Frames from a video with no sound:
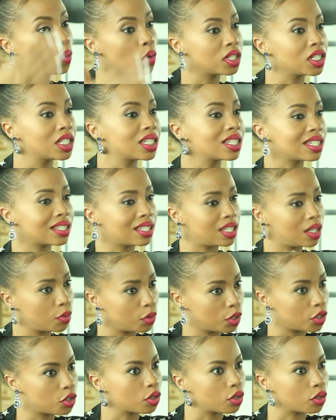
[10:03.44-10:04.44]
want to see
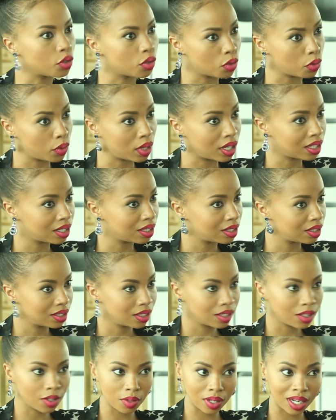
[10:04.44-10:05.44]
what you're doing.
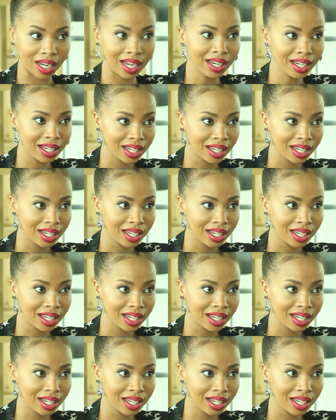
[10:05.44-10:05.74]
Okay?